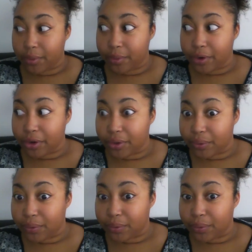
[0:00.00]
Who are
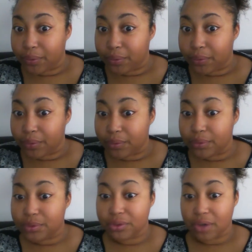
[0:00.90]

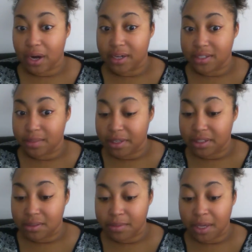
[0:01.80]
you trying to
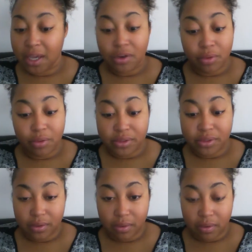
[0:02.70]
speak to me? He knew it
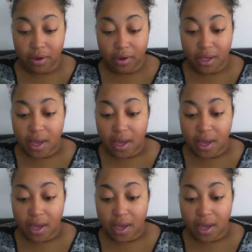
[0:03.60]
was the Lord.